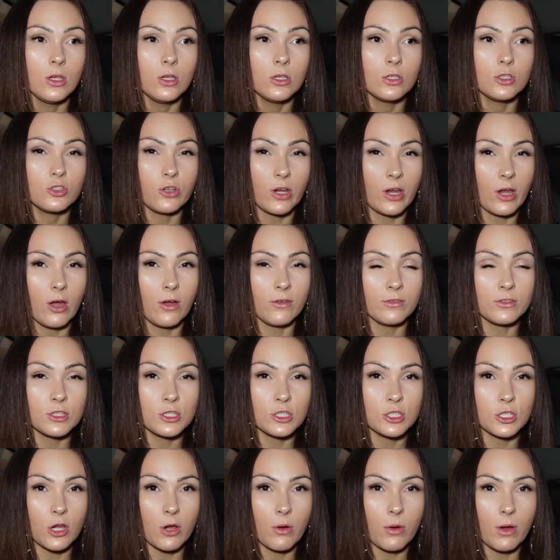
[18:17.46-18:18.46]
straight after the
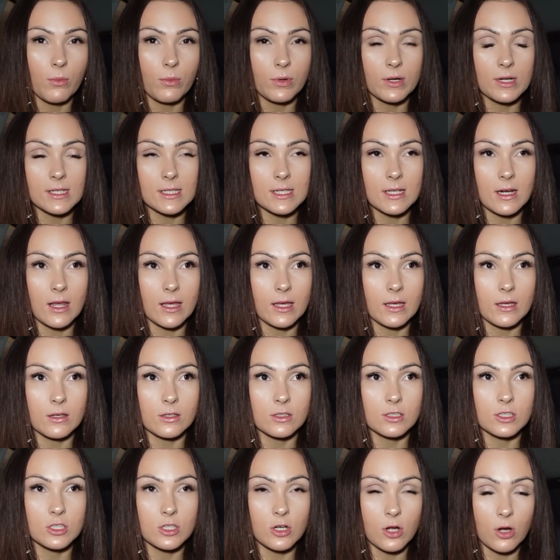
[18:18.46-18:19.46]
show i wanted to like
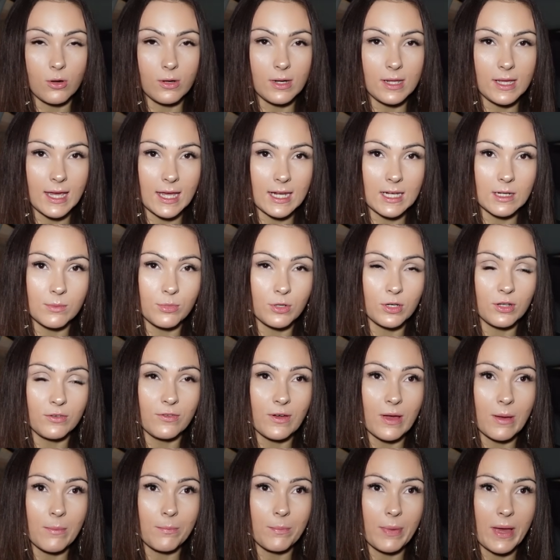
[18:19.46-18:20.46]
slowly gain the body
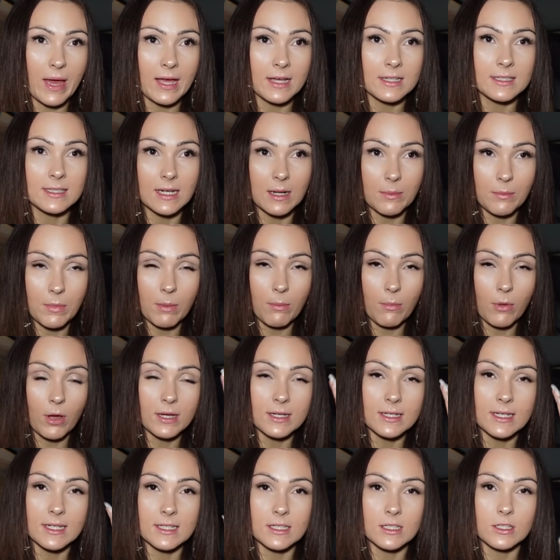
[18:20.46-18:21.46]
fat back so that my
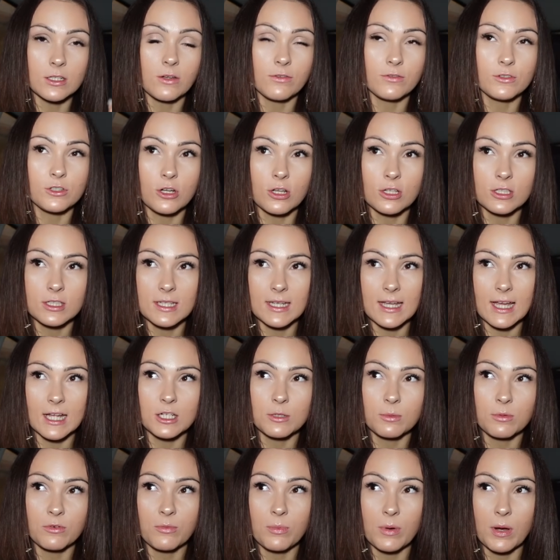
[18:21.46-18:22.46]
mind had enough chance to catch
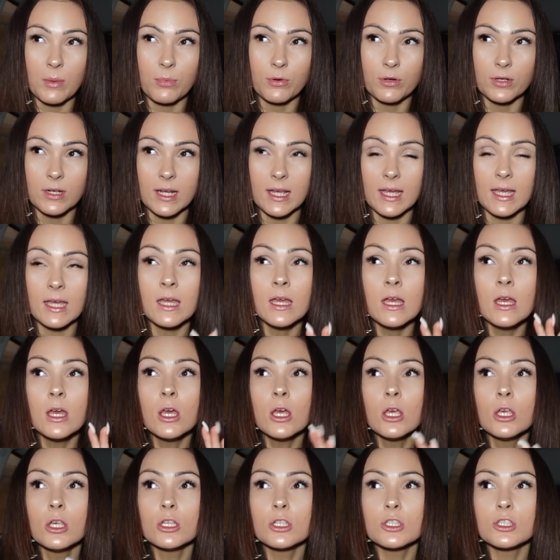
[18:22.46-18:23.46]
up with my body
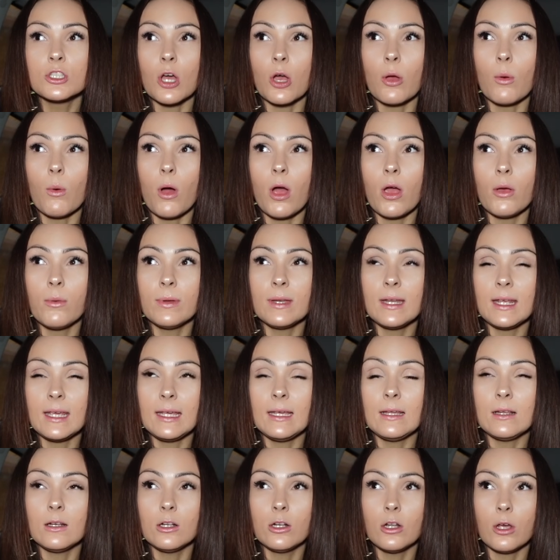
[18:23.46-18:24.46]
so i would
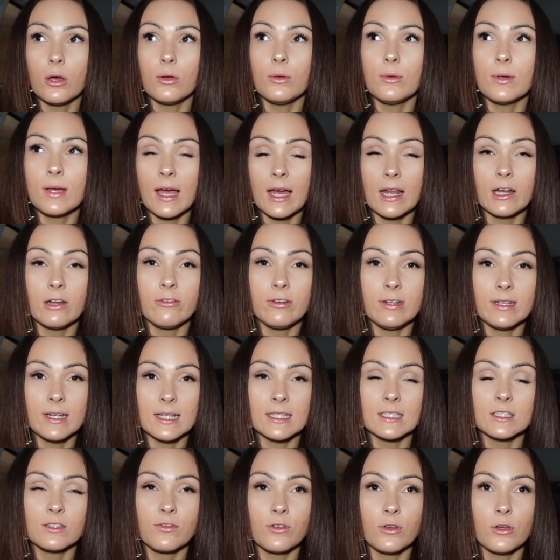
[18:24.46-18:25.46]
eat low calorie
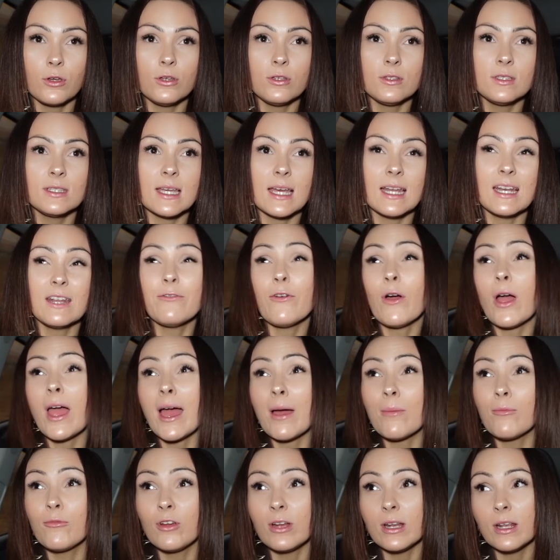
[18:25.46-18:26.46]
dense foods and if i
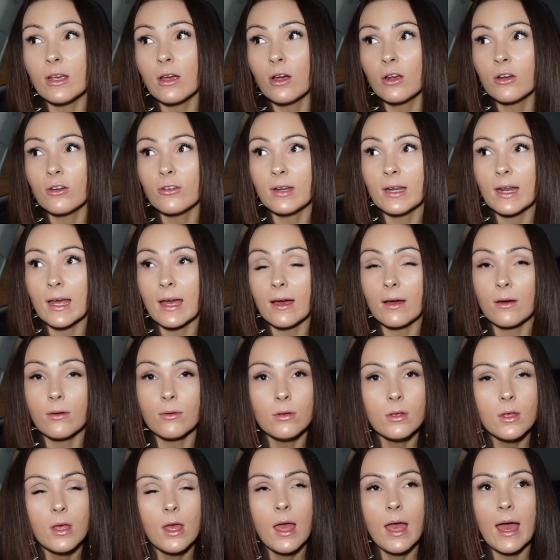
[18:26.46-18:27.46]
am really hungry
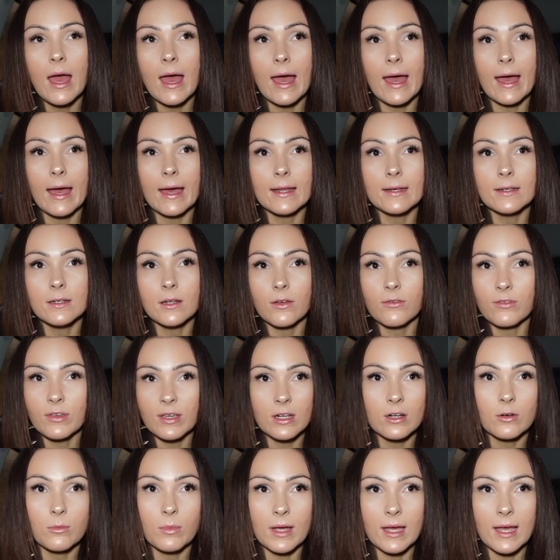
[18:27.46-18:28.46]
now and I've
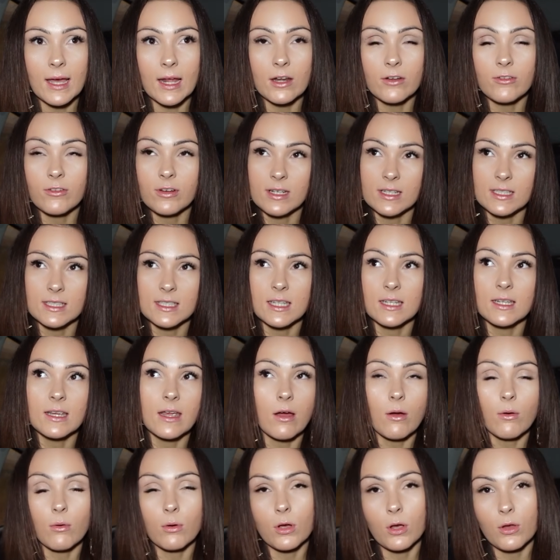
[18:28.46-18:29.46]
eaten all my calories, then
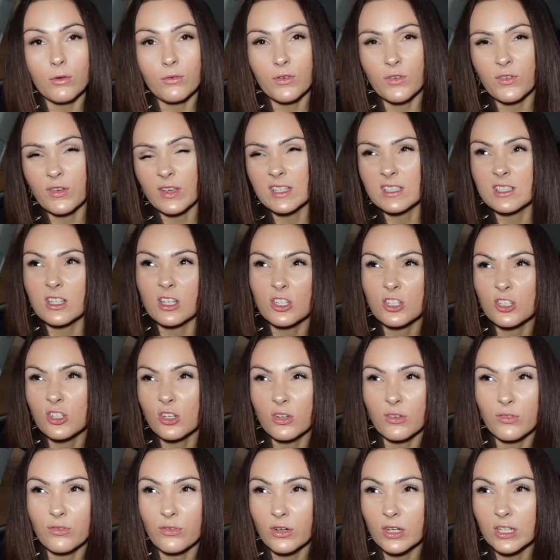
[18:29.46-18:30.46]
yeah, I'll go for things like
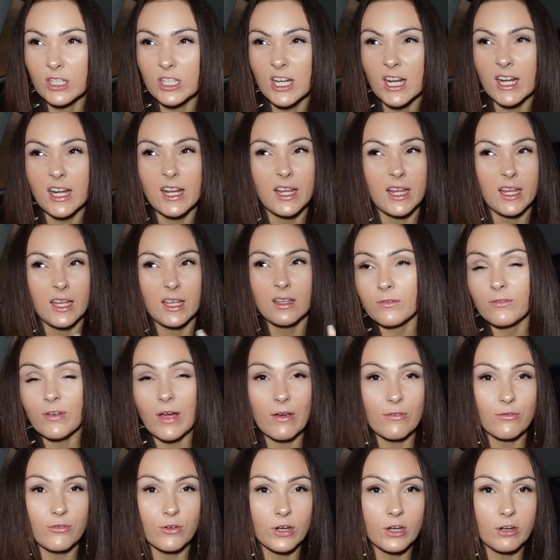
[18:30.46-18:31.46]
sugar free jelly,
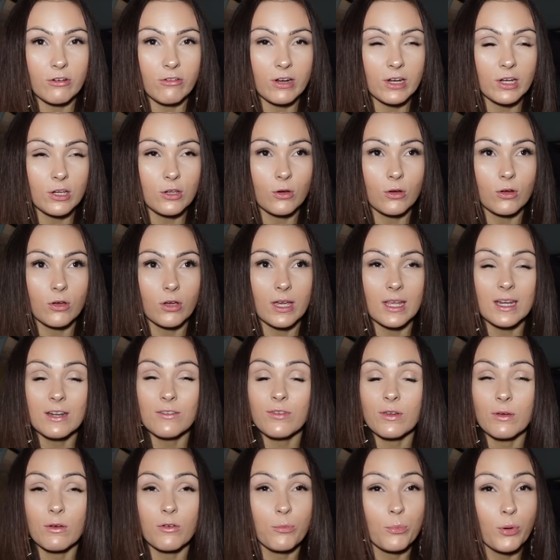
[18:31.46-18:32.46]
fat free Greek yogurt,
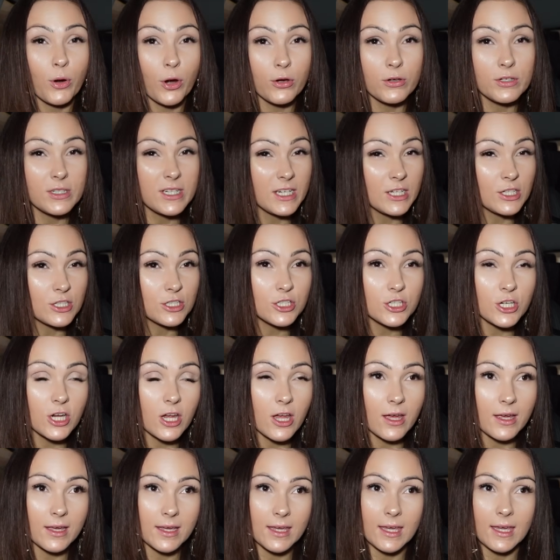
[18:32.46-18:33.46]
anything with protein,
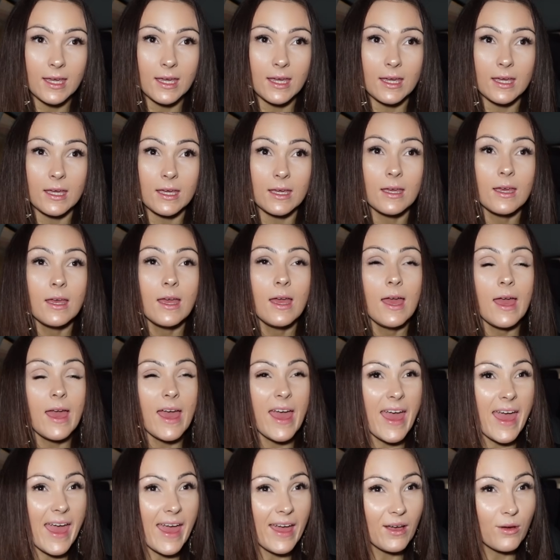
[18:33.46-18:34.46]
jerky,
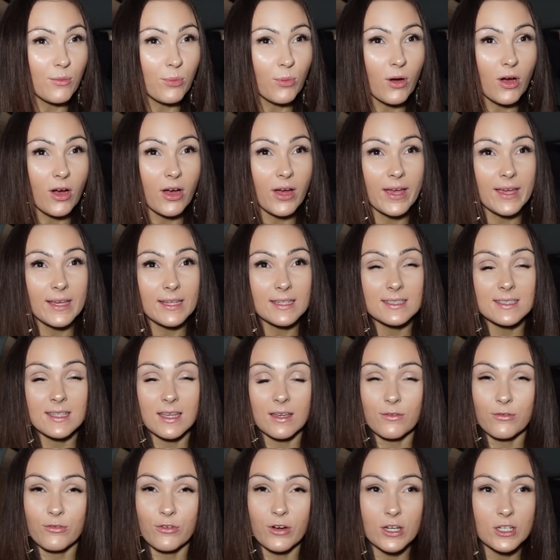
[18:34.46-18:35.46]
egg whites,
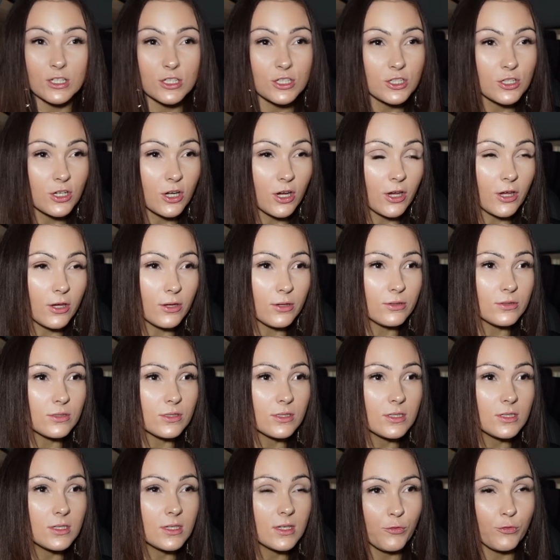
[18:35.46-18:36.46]
like French
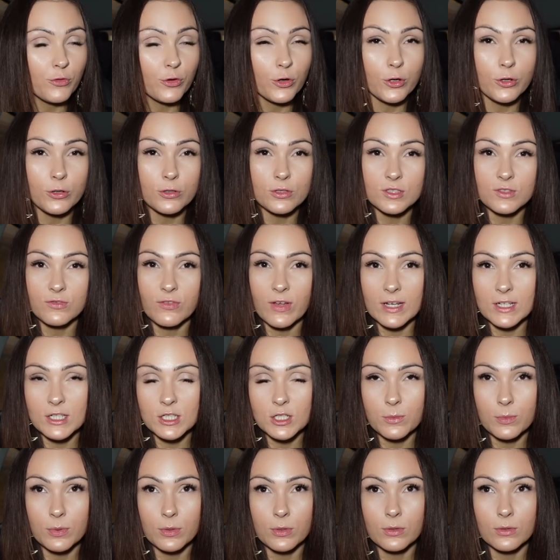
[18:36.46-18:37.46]
toast, fruits,
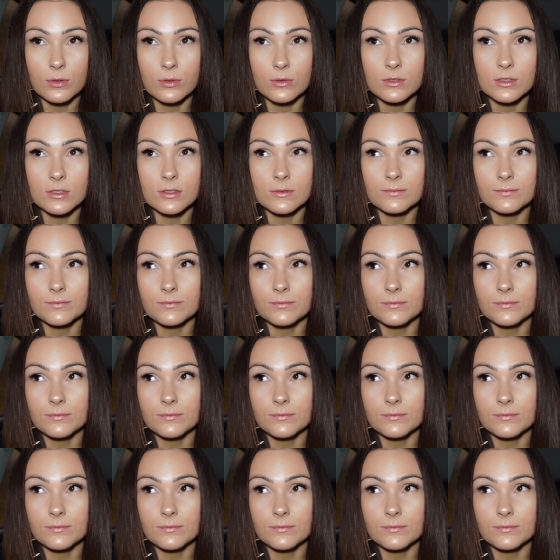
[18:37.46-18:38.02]
vegetables.